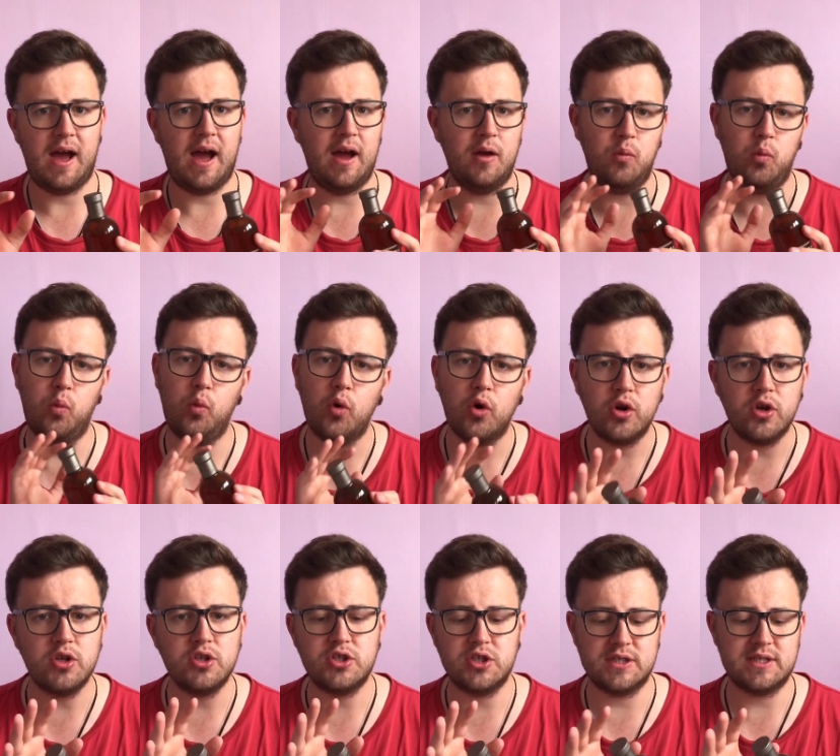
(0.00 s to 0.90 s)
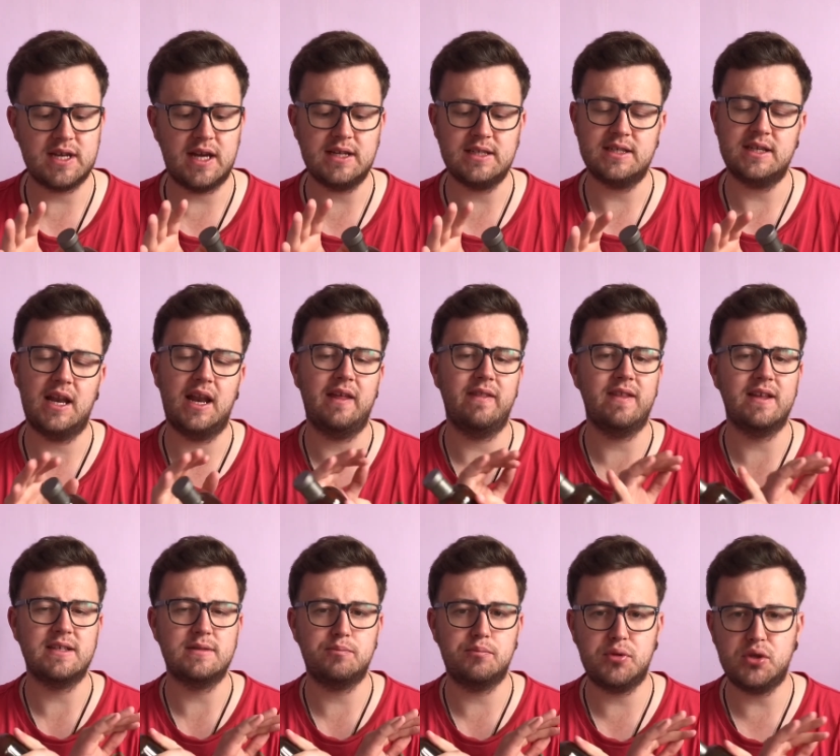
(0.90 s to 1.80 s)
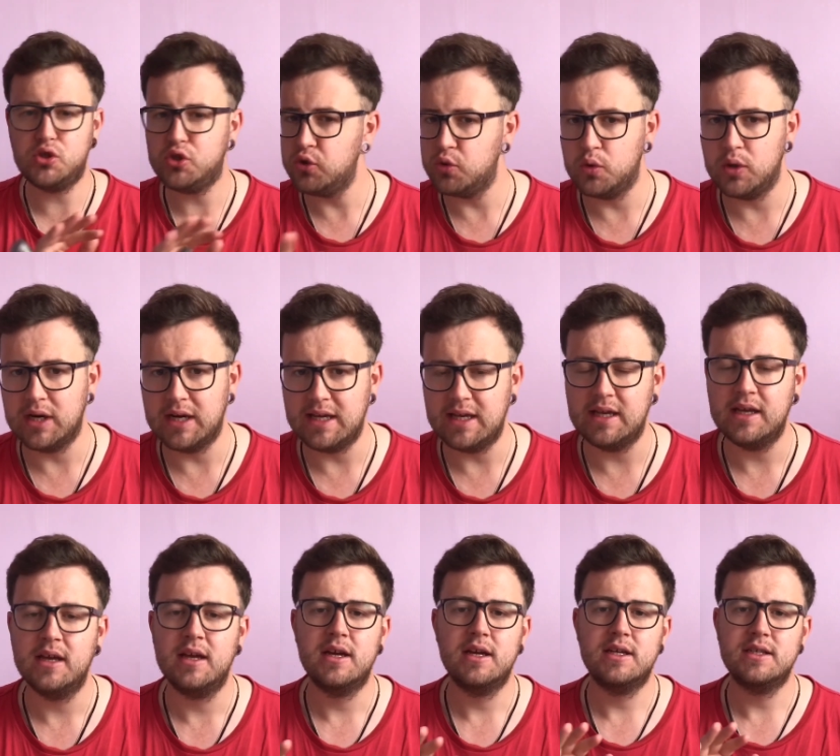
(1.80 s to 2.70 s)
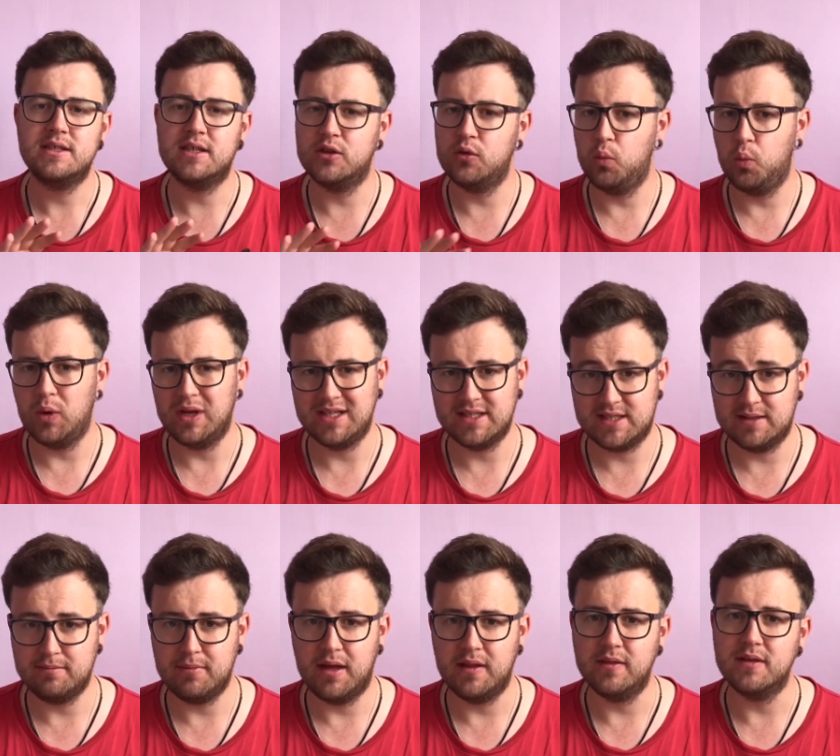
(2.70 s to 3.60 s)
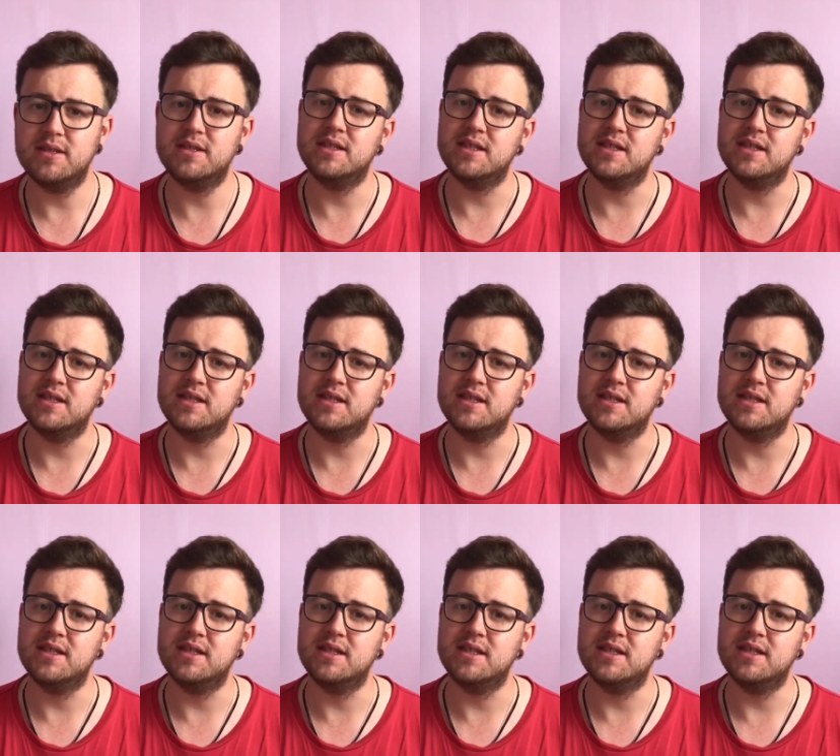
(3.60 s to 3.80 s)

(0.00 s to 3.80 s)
I wouldn't just isolate this purely to the winter months.